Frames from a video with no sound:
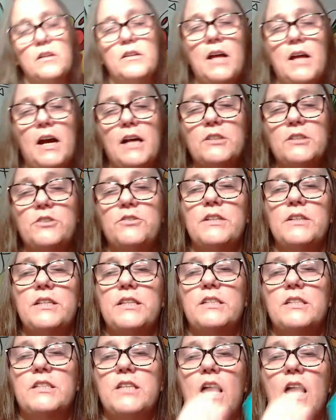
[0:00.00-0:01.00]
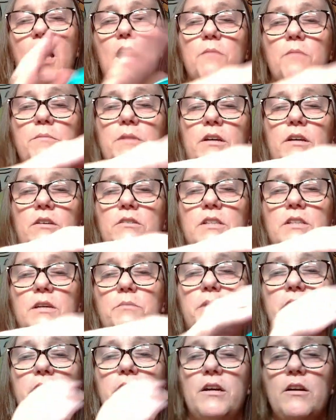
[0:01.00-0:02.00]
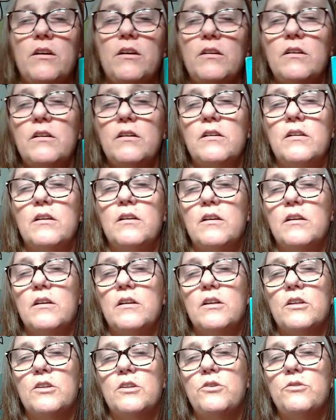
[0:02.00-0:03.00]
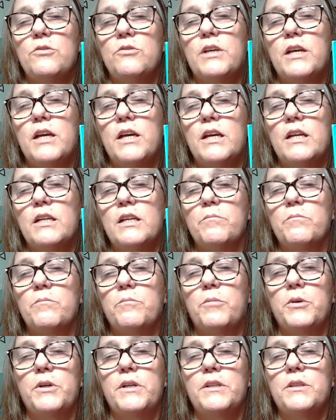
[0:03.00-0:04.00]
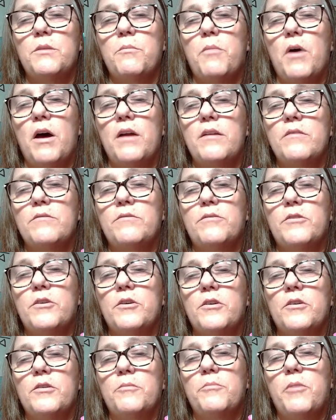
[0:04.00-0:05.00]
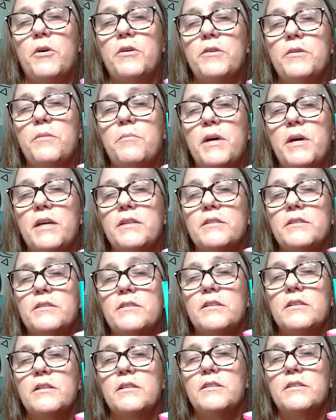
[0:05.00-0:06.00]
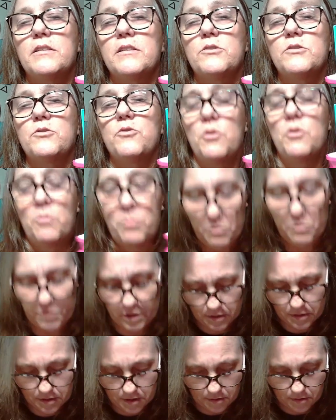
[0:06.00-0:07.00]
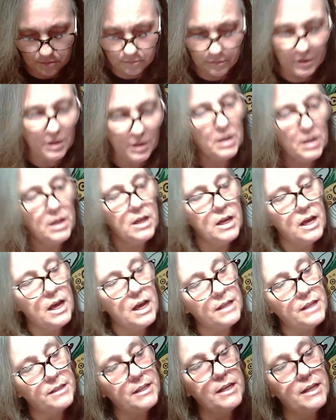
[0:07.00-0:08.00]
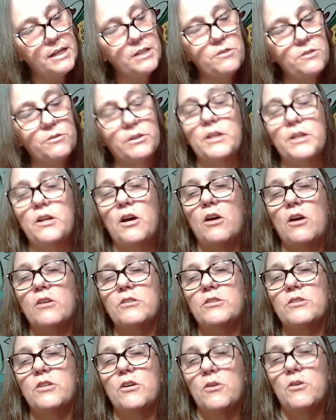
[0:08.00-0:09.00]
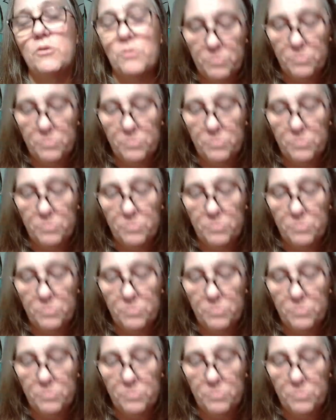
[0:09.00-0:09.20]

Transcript: actually the top that goes up here, you can put at the bottom for part of the base and it says Doorable right there. And then you can also,